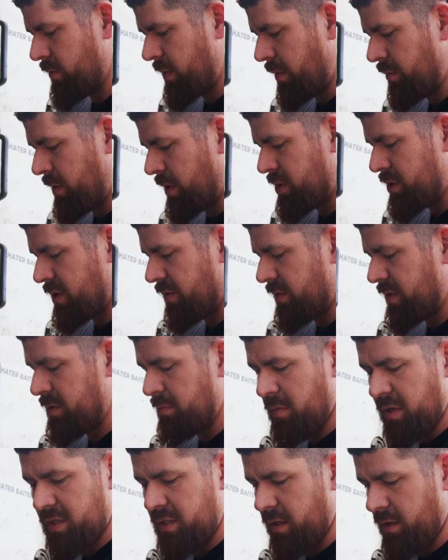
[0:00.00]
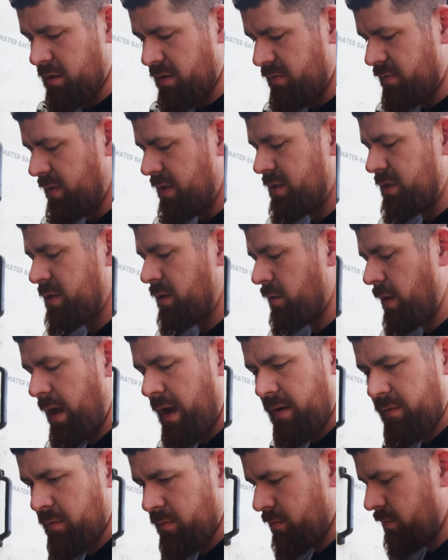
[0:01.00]
I'm not sure if it's missing or if these don't
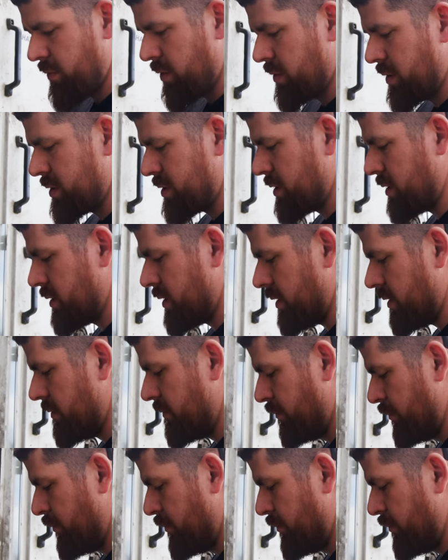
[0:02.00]
have them originally.